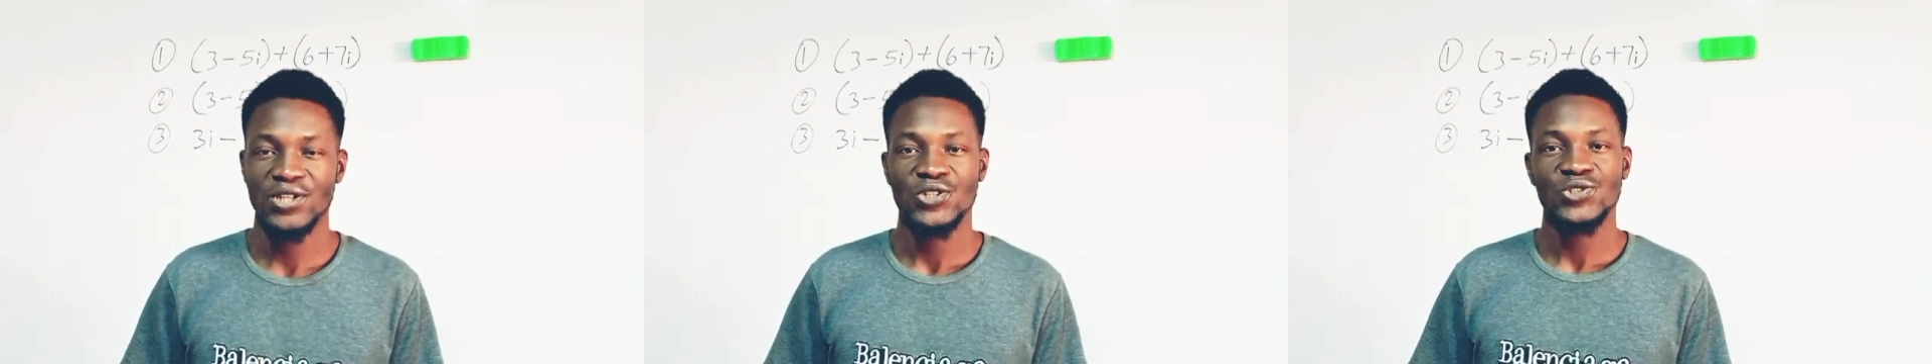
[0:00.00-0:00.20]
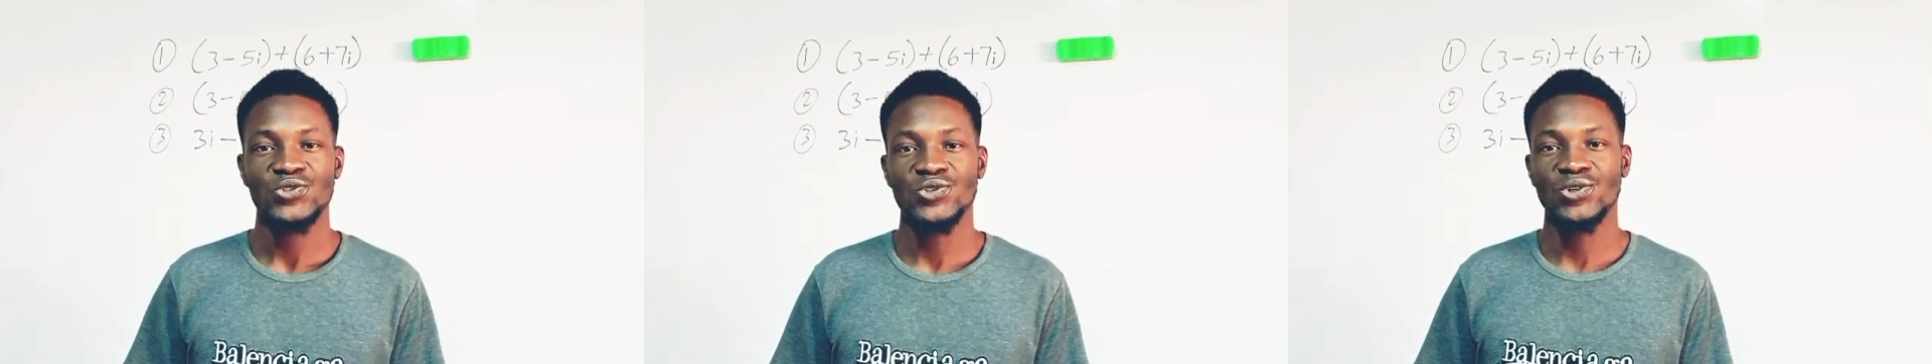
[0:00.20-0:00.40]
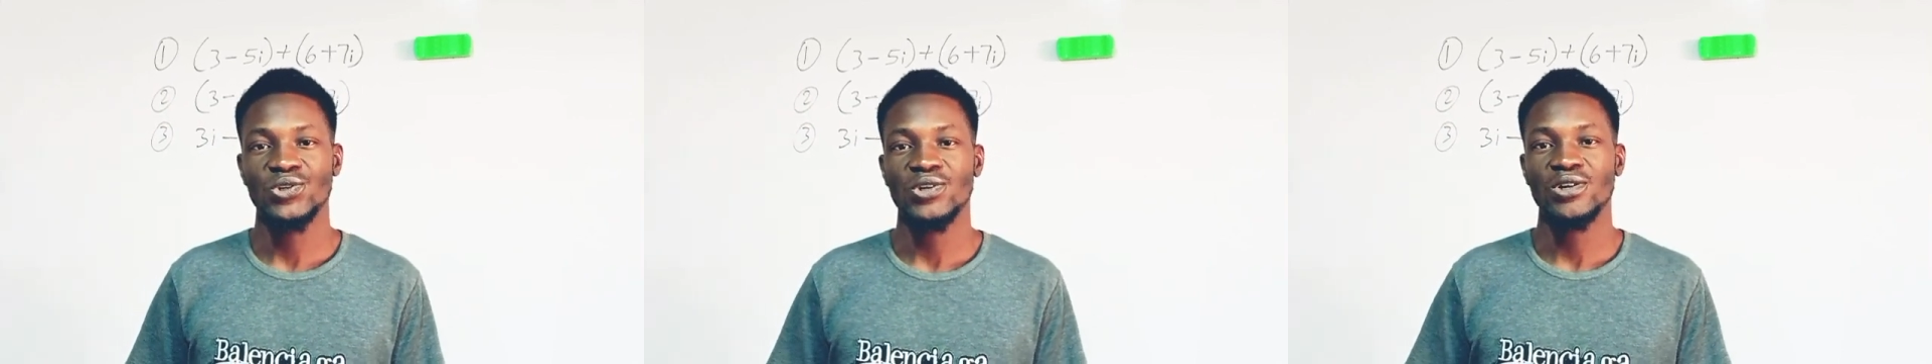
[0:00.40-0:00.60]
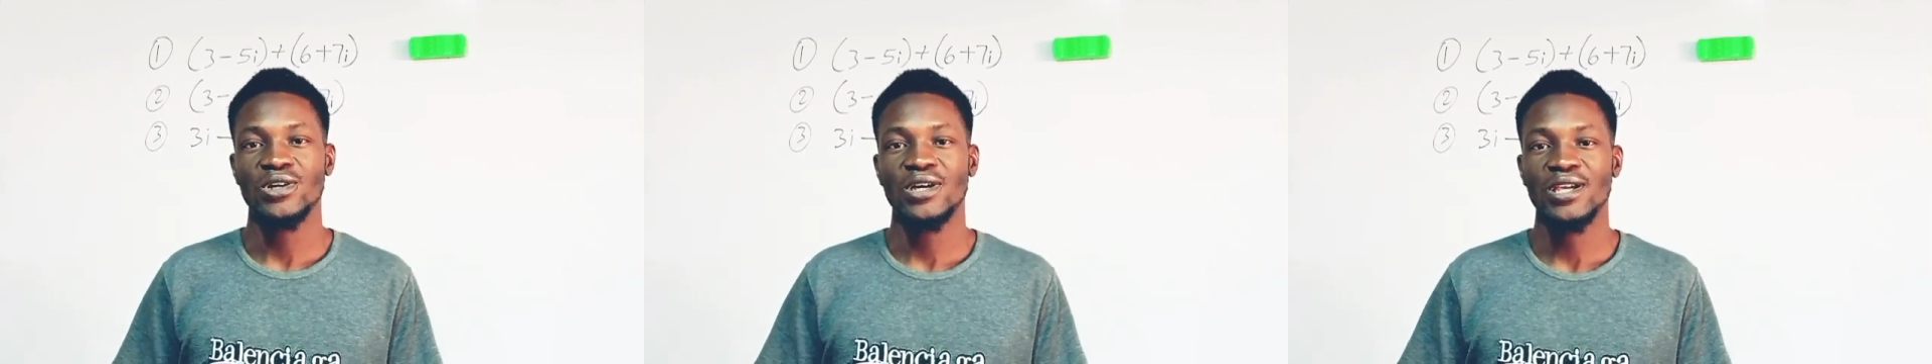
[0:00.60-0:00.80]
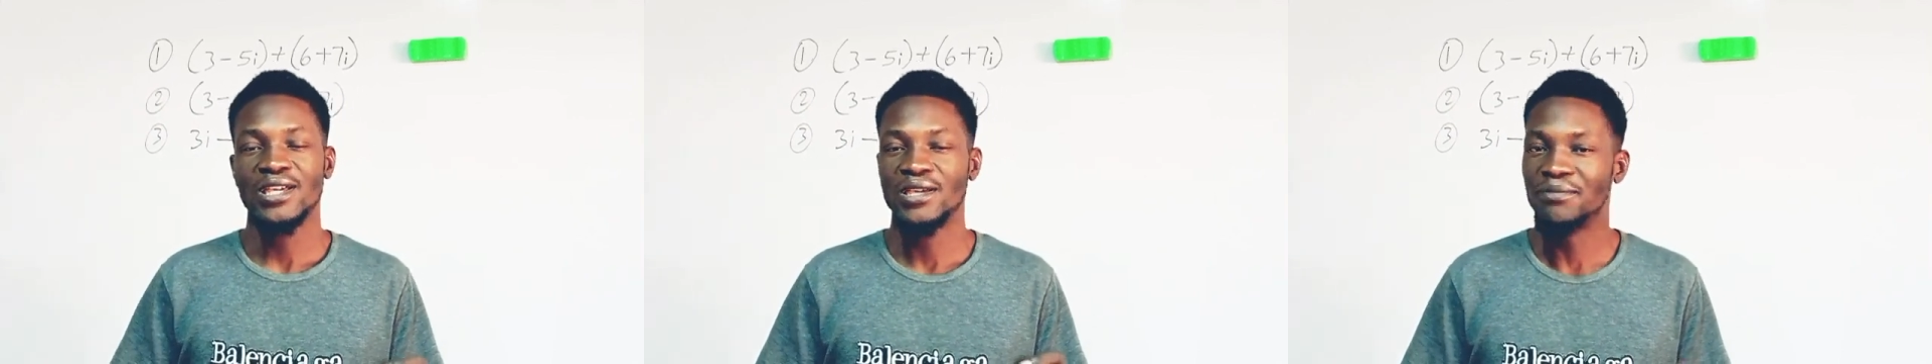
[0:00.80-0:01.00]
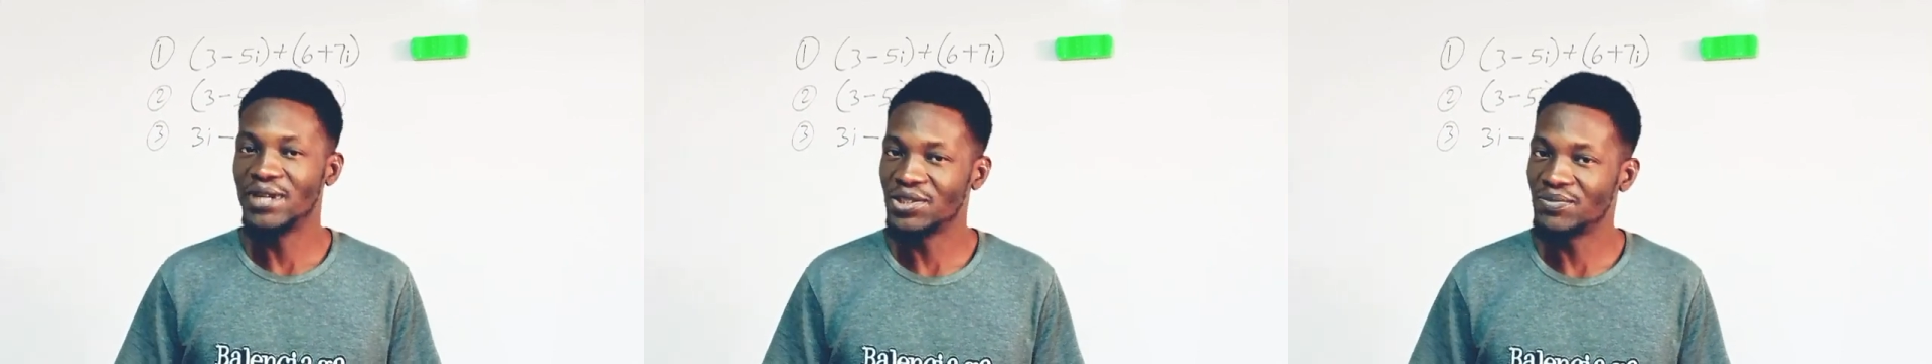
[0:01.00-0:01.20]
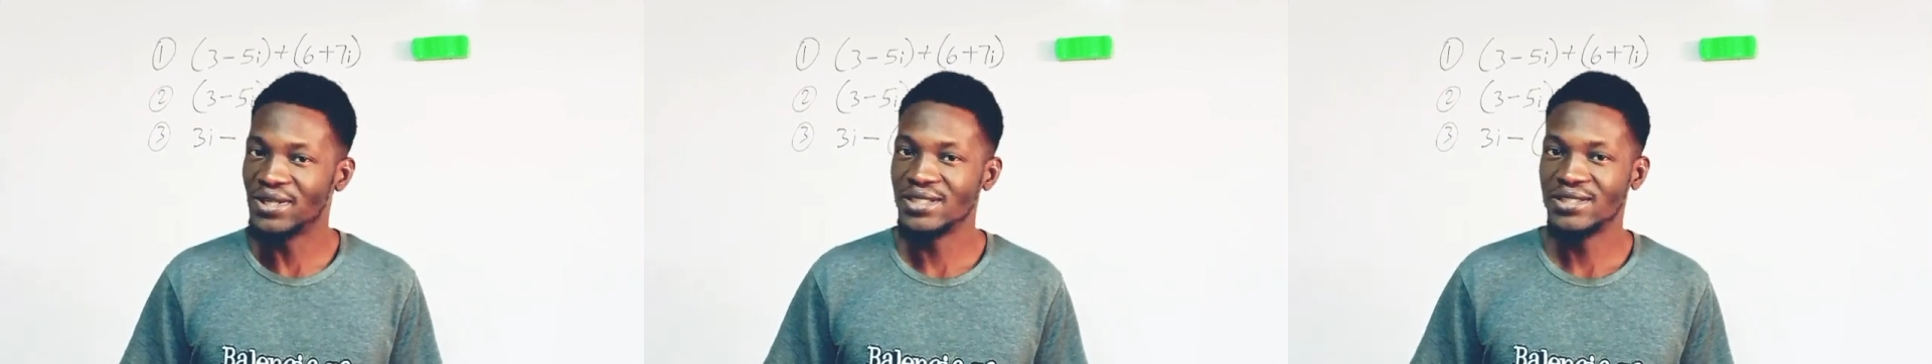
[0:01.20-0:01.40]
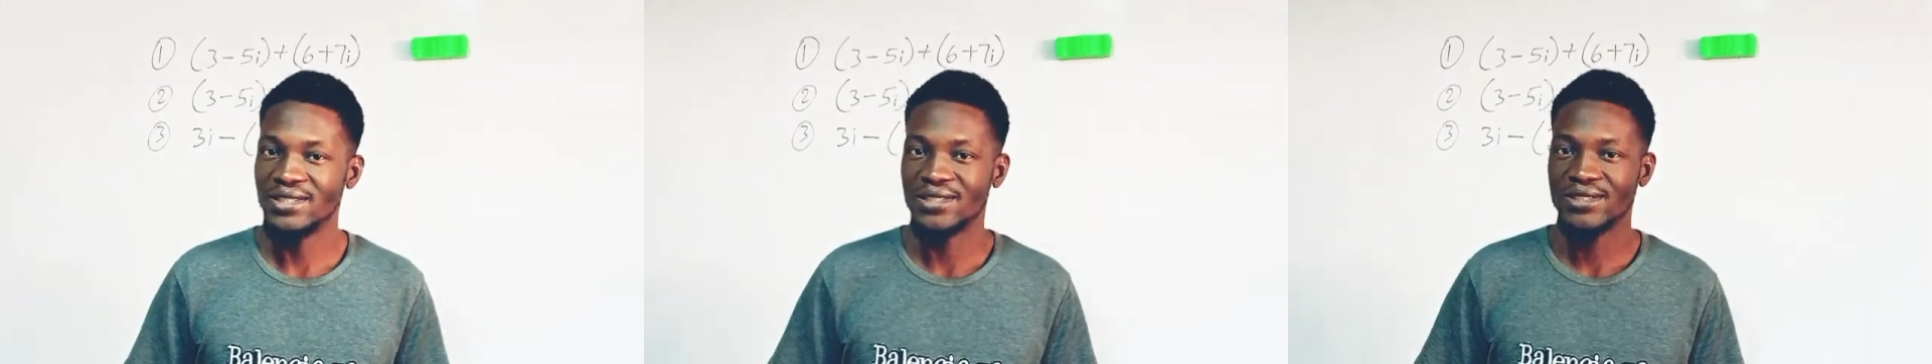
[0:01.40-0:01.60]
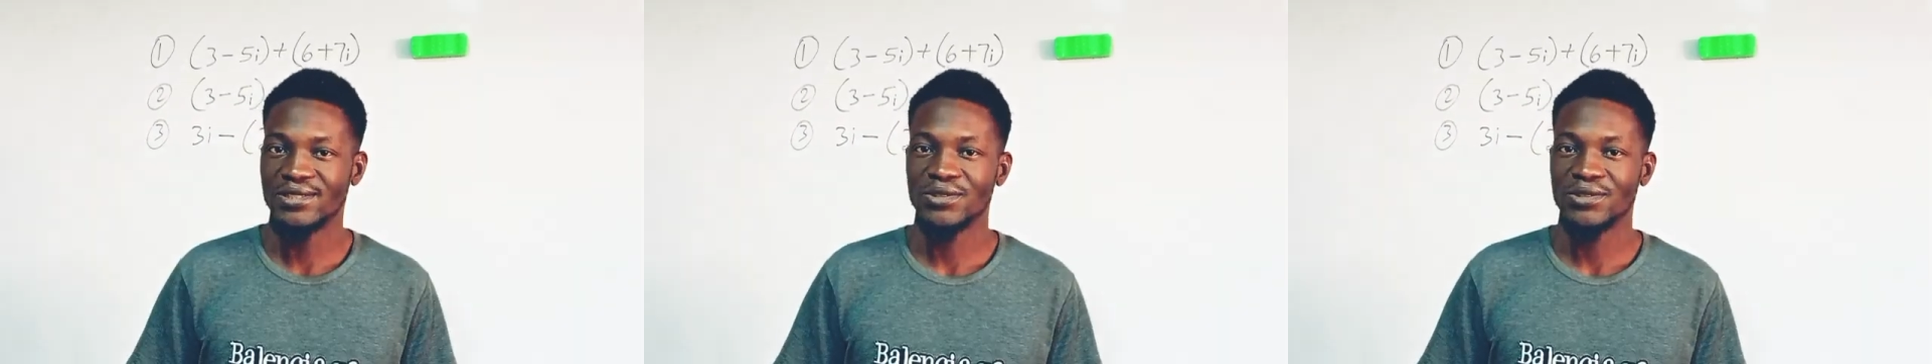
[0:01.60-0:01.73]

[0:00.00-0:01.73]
So in mathematics,